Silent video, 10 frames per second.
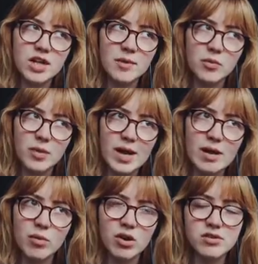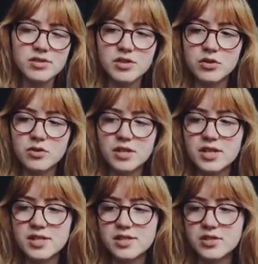time away, but also
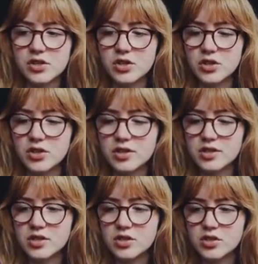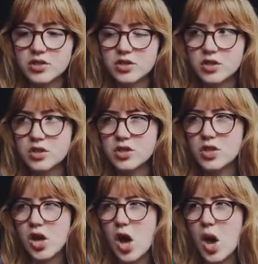it's good
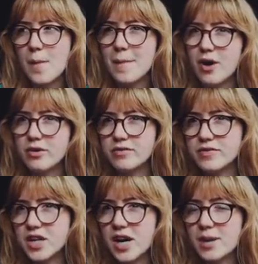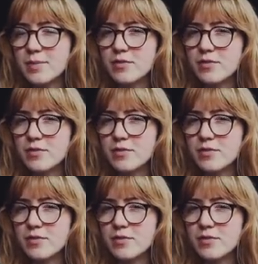amount of time